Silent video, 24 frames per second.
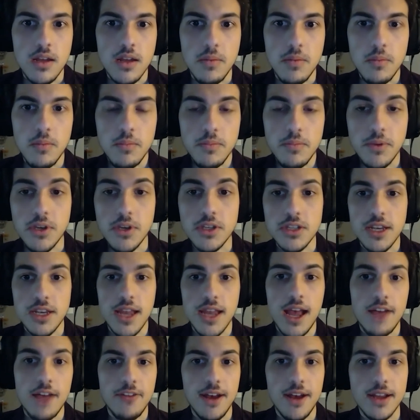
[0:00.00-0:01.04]
because I
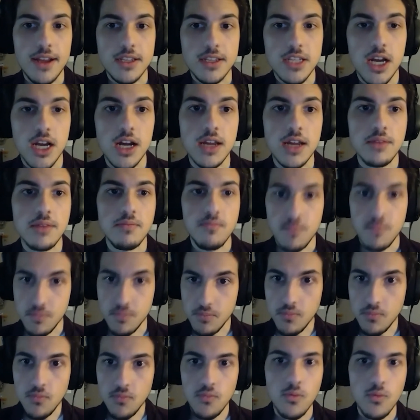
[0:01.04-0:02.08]
have had time
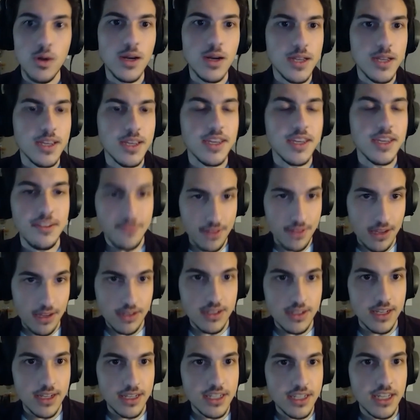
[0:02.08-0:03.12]
working in things
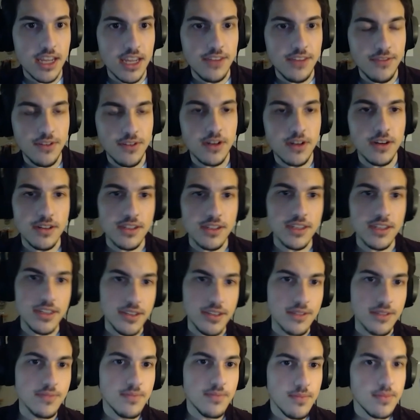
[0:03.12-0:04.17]
like safeguarding
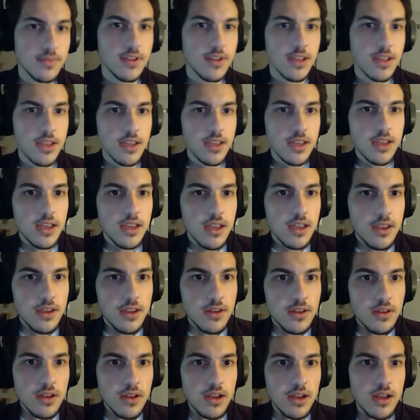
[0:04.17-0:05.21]

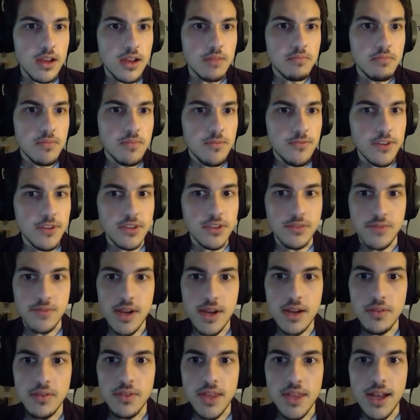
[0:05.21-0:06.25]
and things
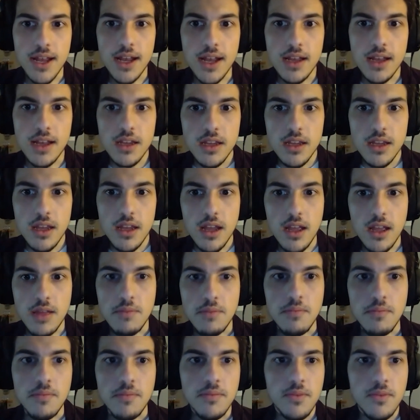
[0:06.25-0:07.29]
around that,
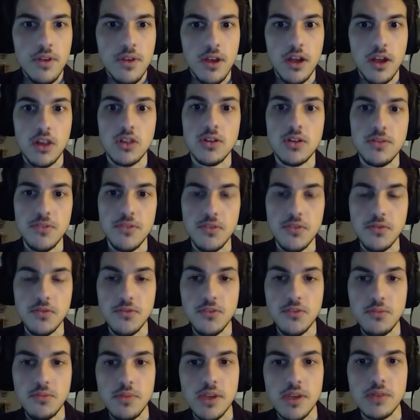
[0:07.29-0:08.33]
a lot of it
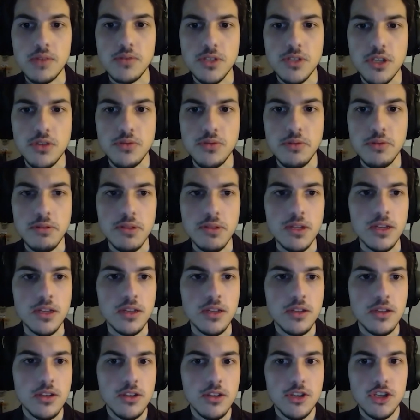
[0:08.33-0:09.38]
for me was knowing that
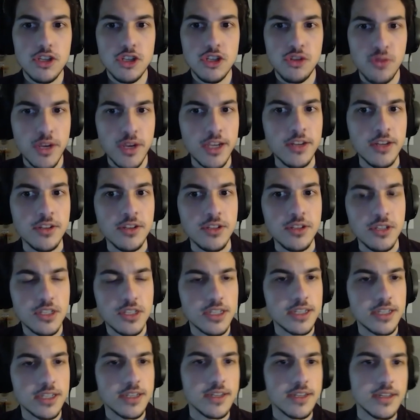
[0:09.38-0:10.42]
trainers
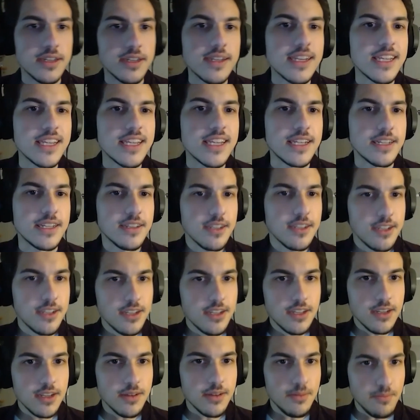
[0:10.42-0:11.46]
didn't need
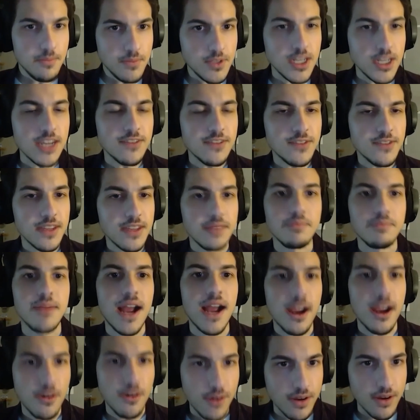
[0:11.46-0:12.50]
safety and
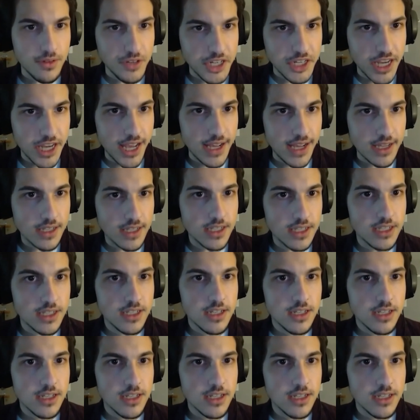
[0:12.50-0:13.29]
background checks.